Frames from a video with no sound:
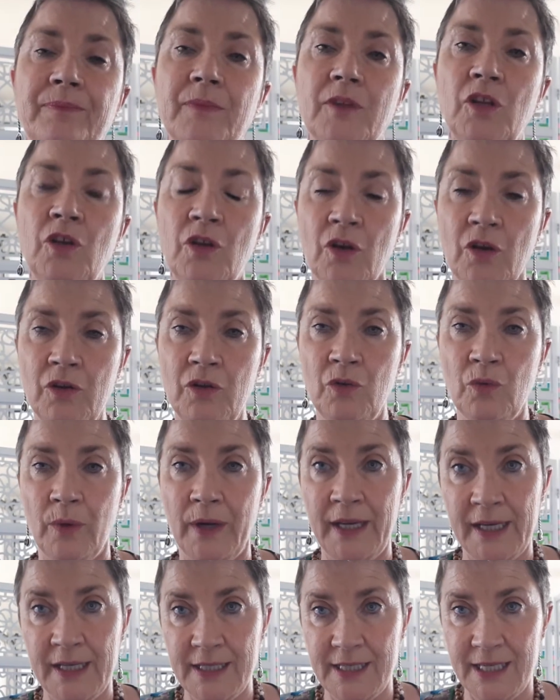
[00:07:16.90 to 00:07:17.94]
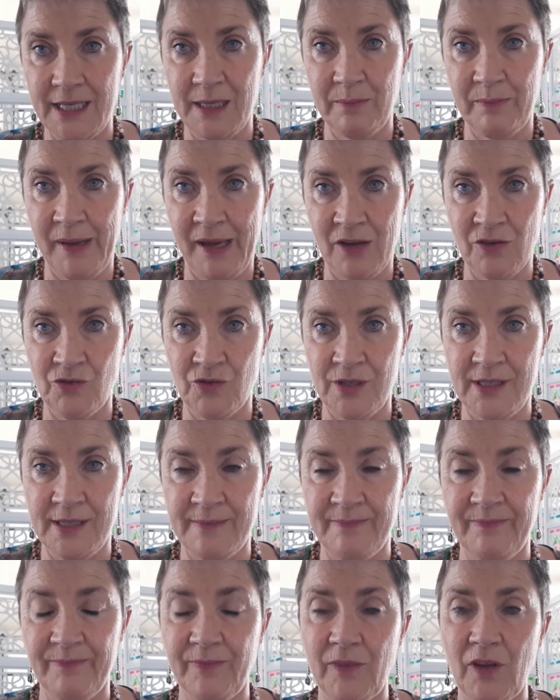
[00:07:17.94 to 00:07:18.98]
you know, your energetic boundaries.
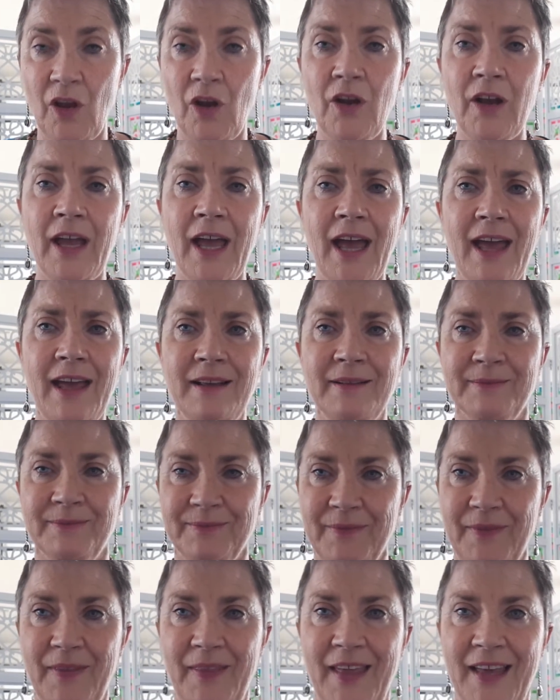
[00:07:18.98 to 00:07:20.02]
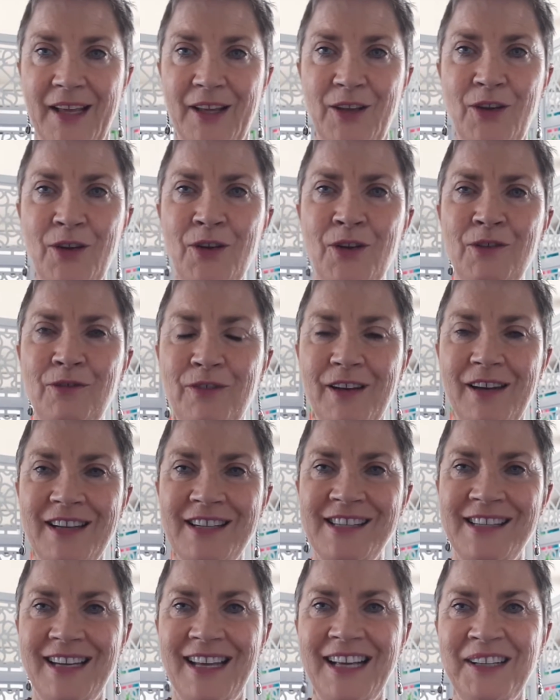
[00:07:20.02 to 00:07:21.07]
Okay, thank you for
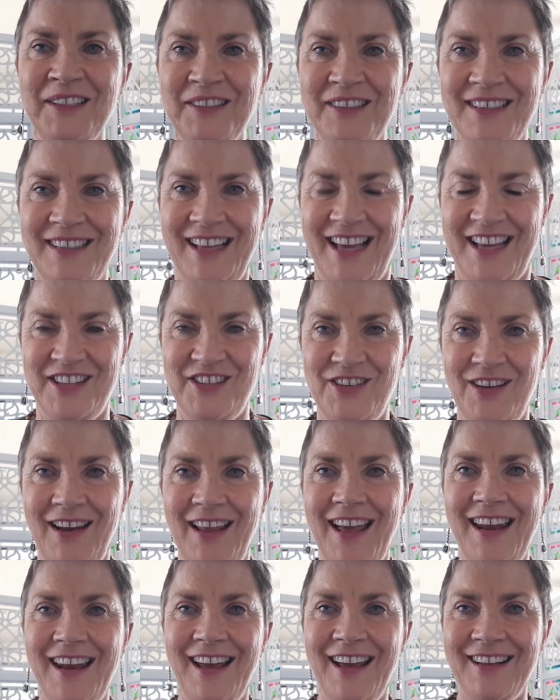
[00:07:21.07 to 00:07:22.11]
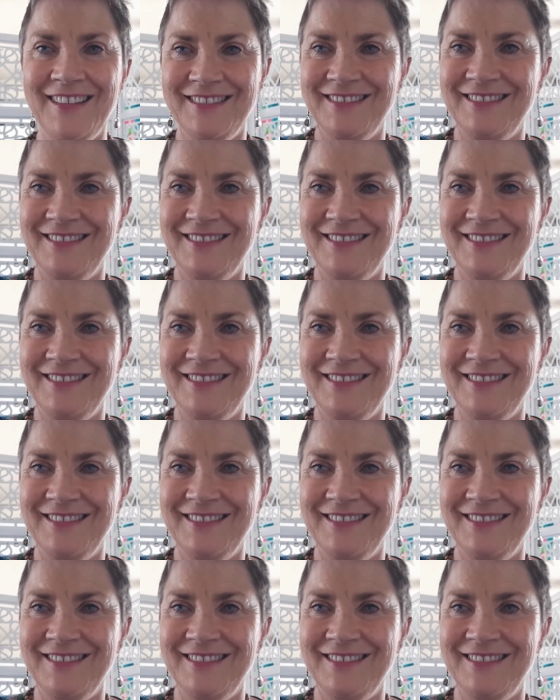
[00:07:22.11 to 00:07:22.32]
listening. Catch you later.